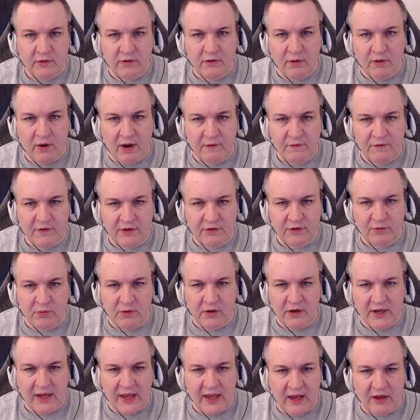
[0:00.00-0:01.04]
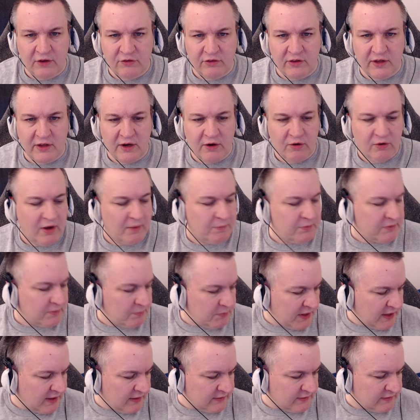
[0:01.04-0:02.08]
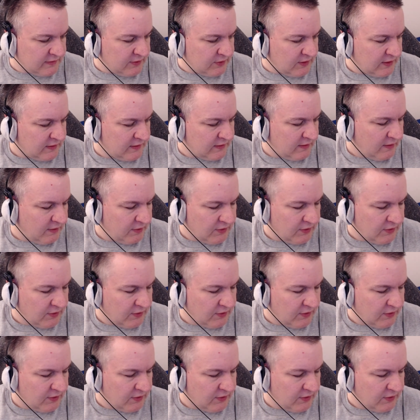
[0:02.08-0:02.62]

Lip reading: The graphics would occasionally corrupt because the